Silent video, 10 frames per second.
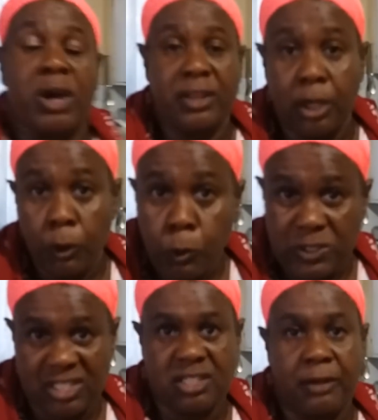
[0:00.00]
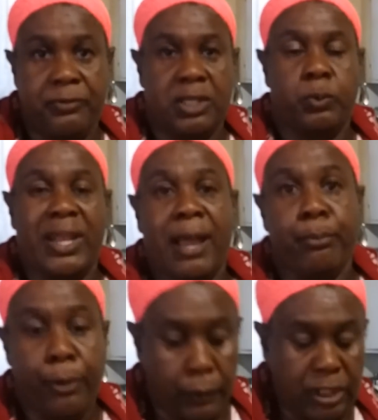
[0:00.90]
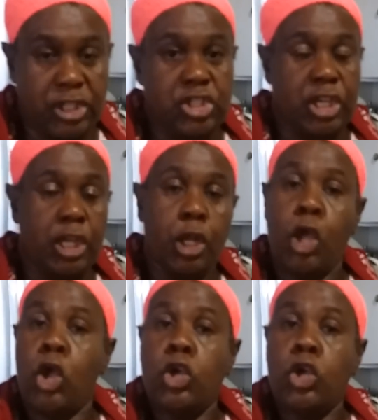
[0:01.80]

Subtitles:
want the looseness of it when I'm browning the chicken.